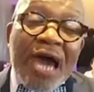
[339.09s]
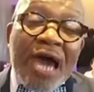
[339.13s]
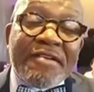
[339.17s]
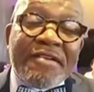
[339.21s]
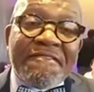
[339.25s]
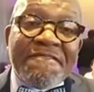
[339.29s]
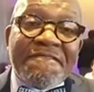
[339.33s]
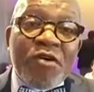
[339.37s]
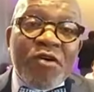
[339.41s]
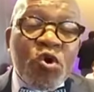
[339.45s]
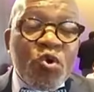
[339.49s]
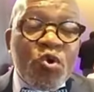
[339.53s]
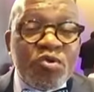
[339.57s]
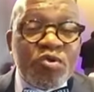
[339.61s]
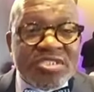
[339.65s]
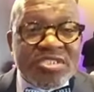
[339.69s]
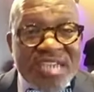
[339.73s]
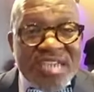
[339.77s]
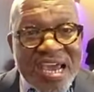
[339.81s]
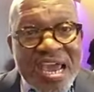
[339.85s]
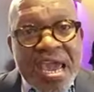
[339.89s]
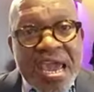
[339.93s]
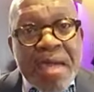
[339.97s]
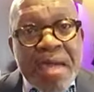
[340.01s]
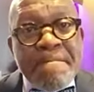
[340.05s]
unfold
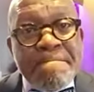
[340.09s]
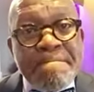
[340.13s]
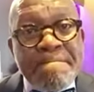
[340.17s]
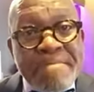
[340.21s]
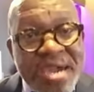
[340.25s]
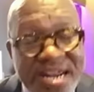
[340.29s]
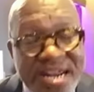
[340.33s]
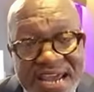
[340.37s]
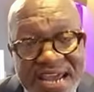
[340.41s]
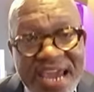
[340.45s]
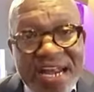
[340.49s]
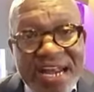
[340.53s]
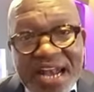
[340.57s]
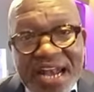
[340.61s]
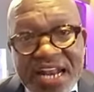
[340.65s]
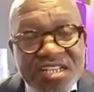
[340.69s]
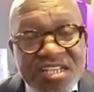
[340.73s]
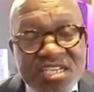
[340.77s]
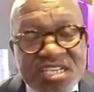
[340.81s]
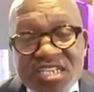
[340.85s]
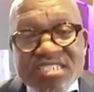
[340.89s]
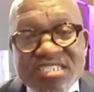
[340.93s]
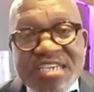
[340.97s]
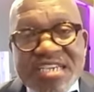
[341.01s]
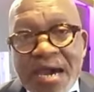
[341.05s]
immediately
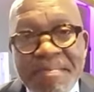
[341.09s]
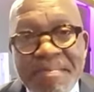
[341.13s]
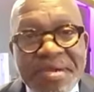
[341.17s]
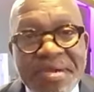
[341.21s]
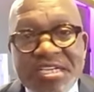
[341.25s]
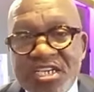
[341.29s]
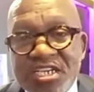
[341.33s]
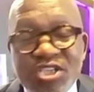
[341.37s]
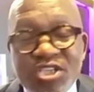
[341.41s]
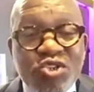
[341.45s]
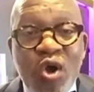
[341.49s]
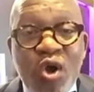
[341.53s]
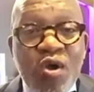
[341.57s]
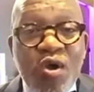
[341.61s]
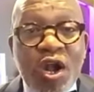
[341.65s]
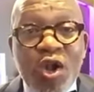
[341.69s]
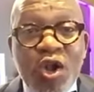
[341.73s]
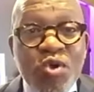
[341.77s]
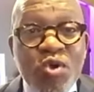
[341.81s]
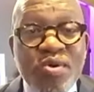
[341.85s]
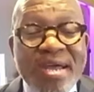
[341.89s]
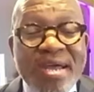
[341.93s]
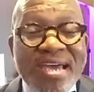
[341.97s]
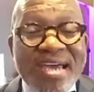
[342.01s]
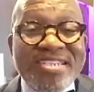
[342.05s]
this summit is
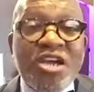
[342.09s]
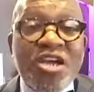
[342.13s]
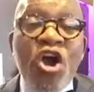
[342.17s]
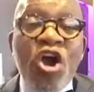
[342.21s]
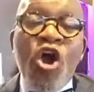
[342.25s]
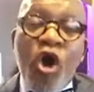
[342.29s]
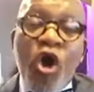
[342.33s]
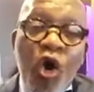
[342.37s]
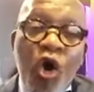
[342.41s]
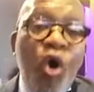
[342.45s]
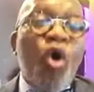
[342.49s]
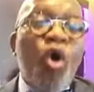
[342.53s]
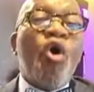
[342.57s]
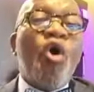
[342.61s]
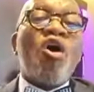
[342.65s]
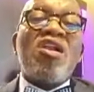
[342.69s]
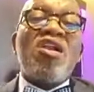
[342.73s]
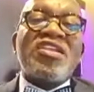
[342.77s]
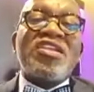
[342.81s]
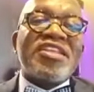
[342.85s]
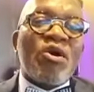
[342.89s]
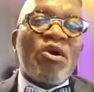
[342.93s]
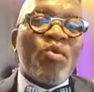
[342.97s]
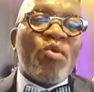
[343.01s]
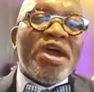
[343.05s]
concluded
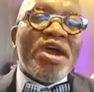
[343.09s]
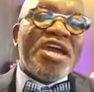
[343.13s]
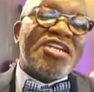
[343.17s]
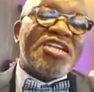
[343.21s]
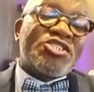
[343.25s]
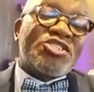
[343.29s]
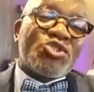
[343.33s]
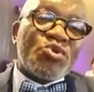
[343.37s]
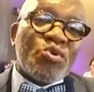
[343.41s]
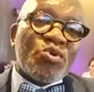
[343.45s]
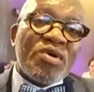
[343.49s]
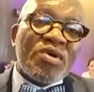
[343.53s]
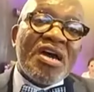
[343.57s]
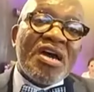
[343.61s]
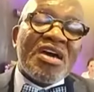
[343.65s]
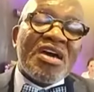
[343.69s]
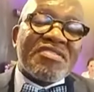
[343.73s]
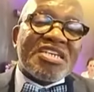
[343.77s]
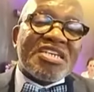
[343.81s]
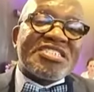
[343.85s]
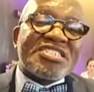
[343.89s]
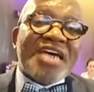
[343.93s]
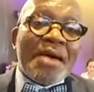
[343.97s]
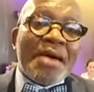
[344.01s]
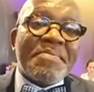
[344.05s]
all the way to
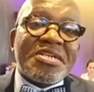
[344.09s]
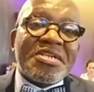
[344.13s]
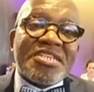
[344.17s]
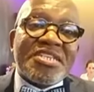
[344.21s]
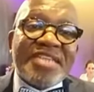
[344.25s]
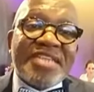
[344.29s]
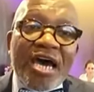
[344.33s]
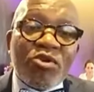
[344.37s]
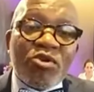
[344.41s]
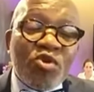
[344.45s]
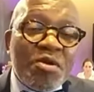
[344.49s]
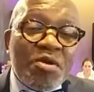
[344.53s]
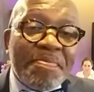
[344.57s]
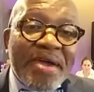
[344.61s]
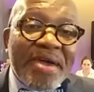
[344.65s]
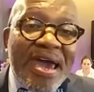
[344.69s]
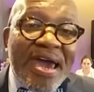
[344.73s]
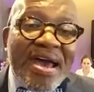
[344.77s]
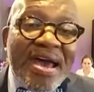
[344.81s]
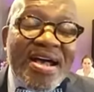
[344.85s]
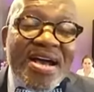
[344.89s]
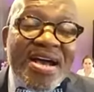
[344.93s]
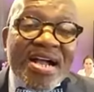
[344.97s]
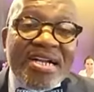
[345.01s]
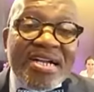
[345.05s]
the summit that will be
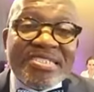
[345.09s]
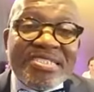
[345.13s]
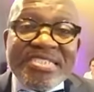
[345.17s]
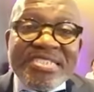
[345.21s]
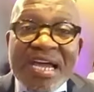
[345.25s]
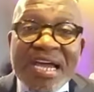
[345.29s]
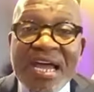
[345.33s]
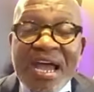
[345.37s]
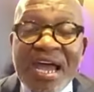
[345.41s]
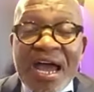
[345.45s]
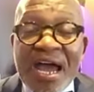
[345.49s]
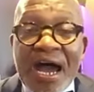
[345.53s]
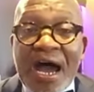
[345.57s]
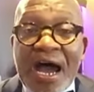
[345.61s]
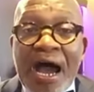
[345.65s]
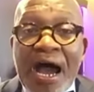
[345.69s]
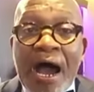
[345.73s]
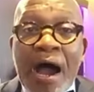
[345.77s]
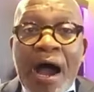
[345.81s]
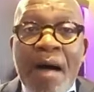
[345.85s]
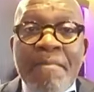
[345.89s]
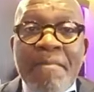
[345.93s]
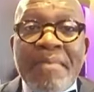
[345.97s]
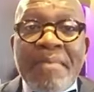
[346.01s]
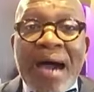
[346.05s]
held
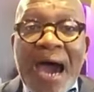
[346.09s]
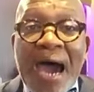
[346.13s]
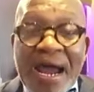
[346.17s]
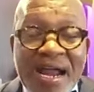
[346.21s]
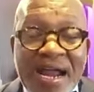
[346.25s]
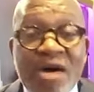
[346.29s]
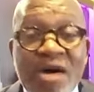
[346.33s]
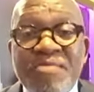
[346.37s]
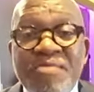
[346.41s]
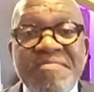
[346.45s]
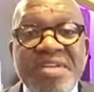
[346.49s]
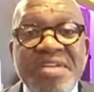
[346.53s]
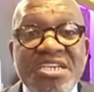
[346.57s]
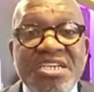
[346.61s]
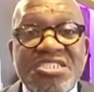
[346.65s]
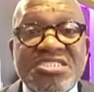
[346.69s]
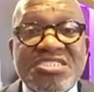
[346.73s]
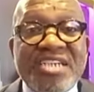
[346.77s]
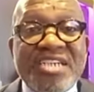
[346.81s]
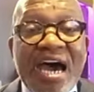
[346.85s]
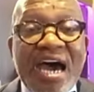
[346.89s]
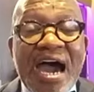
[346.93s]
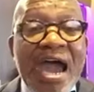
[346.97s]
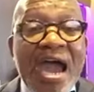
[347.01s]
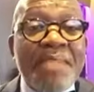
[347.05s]
um, around this
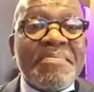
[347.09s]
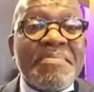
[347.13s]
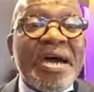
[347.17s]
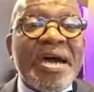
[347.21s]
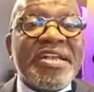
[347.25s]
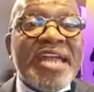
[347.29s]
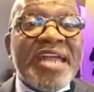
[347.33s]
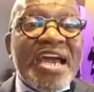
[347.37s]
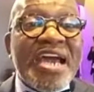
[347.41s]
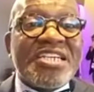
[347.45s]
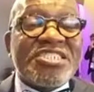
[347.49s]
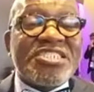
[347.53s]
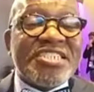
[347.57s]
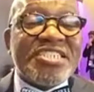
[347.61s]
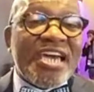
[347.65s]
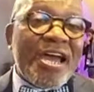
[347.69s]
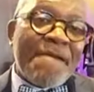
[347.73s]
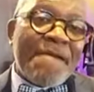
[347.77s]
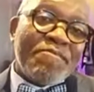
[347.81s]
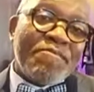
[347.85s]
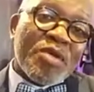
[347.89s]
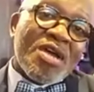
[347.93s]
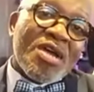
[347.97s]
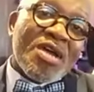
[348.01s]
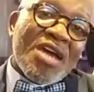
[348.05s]
time next
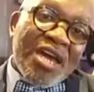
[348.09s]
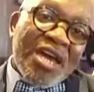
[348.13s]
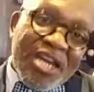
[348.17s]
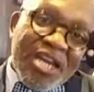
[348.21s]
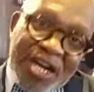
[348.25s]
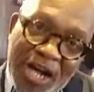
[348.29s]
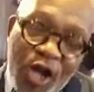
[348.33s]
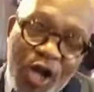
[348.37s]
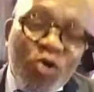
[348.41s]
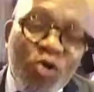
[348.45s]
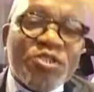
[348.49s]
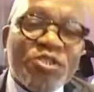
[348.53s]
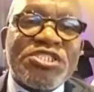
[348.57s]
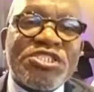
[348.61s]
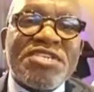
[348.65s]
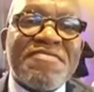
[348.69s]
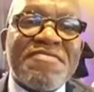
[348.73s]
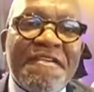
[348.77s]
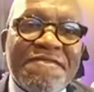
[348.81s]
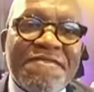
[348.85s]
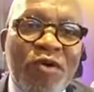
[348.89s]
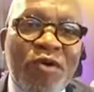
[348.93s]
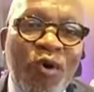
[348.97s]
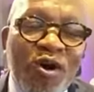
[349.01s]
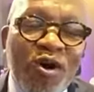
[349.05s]
year inclusive
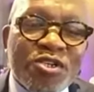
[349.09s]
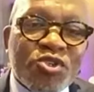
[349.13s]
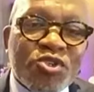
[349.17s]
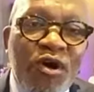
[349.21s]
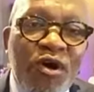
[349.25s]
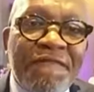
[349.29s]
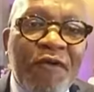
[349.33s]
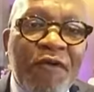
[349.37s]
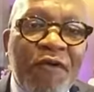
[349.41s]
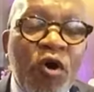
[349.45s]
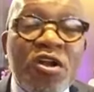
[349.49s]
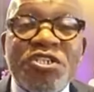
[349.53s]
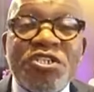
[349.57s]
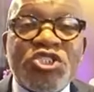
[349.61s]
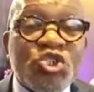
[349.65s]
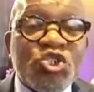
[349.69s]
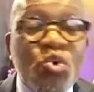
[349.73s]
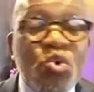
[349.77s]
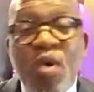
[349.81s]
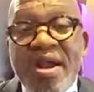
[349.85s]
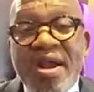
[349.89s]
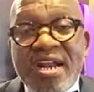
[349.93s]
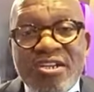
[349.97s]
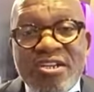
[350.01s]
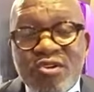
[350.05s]
of course of all
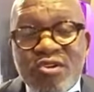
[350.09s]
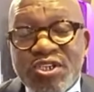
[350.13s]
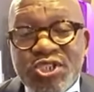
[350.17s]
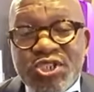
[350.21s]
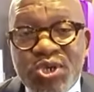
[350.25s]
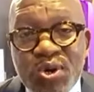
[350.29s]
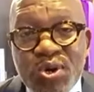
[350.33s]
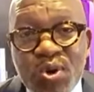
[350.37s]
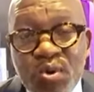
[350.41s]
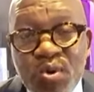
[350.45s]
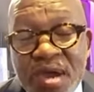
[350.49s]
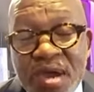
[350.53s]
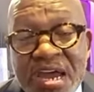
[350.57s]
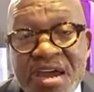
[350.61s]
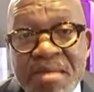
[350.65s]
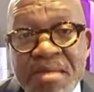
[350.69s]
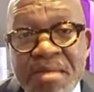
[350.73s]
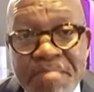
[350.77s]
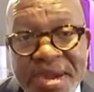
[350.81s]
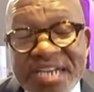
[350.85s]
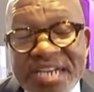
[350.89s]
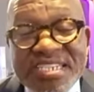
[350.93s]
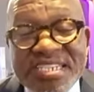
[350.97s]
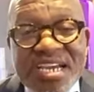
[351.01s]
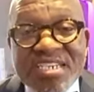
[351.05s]
200 or so
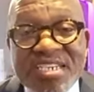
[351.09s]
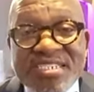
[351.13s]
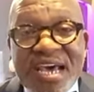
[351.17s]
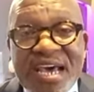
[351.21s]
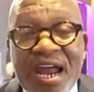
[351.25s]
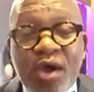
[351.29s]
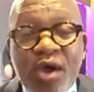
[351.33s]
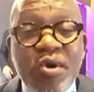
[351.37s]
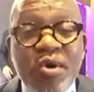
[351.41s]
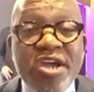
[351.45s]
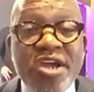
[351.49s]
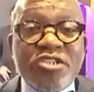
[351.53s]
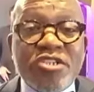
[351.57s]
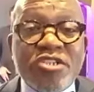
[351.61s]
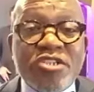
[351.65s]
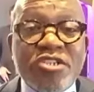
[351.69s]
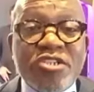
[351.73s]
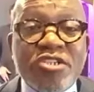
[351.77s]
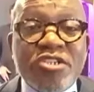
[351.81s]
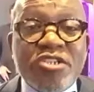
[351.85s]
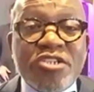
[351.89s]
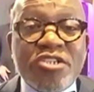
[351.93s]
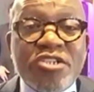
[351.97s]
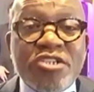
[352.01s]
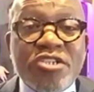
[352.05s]
meetings that are going
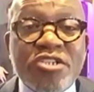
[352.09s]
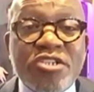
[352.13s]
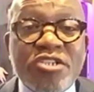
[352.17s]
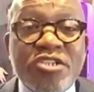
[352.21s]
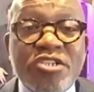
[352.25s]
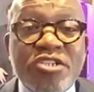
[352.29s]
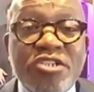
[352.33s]
to